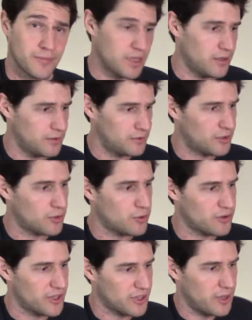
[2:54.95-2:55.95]
the
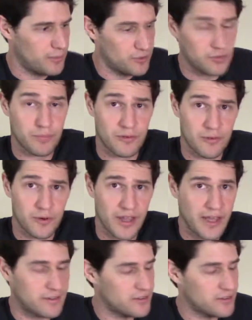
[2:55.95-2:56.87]
chord that comes before that.